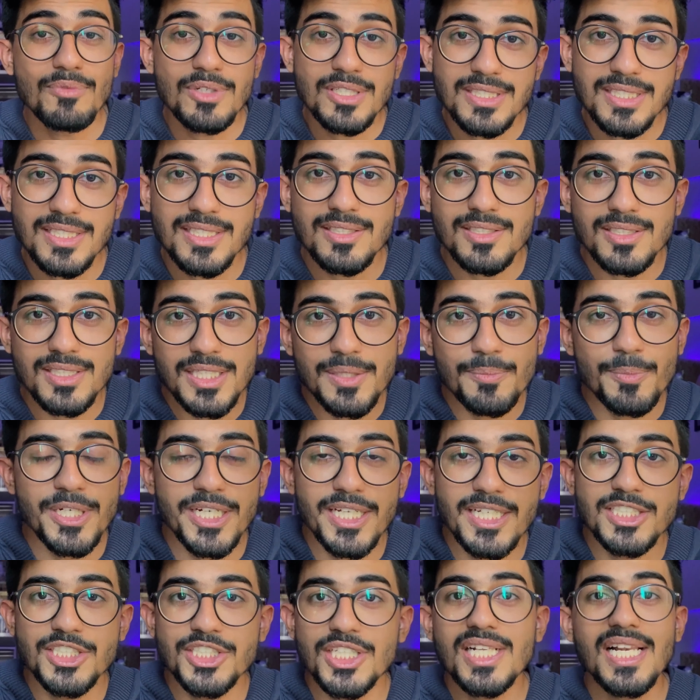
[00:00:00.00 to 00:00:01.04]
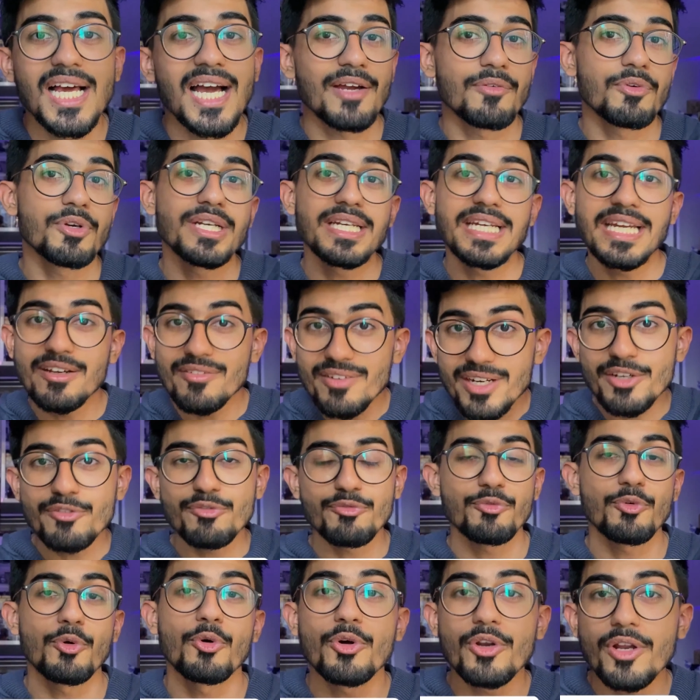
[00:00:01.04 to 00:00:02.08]
versus earning potential, I would give it
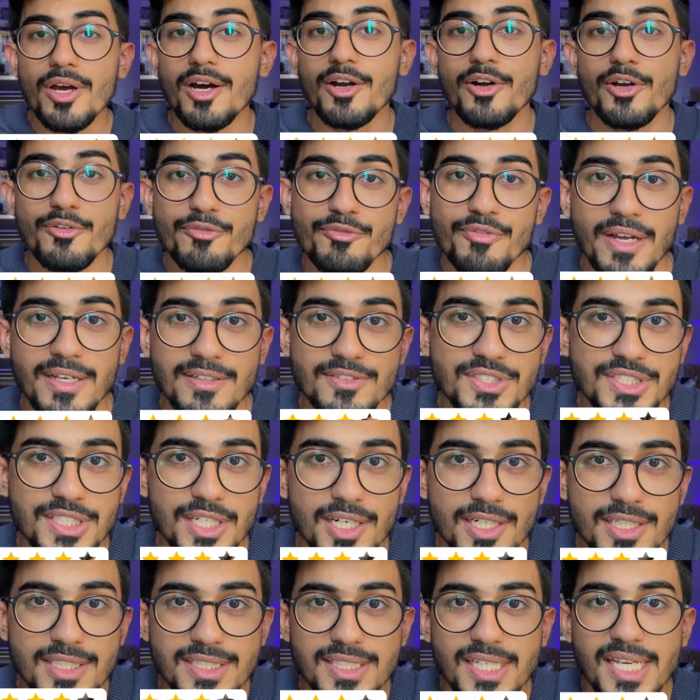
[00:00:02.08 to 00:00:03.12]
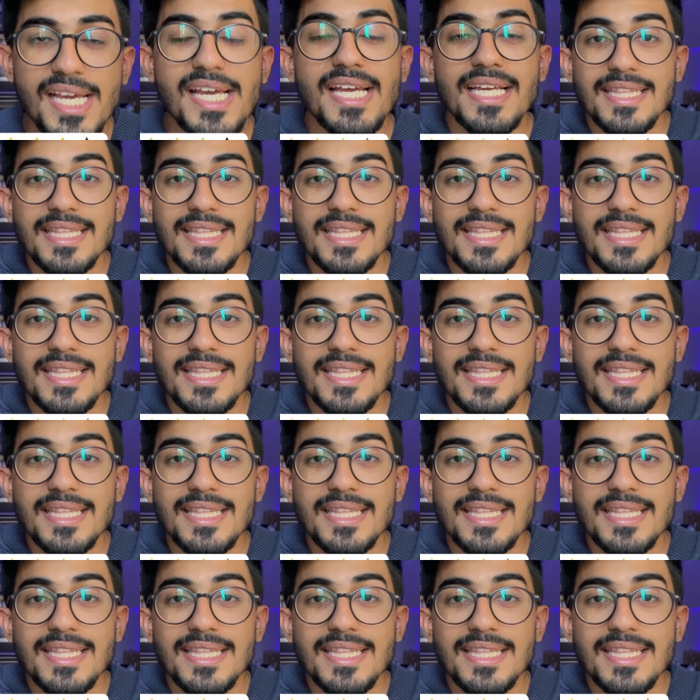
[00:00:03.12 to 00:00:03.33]
4 out of 5 stars.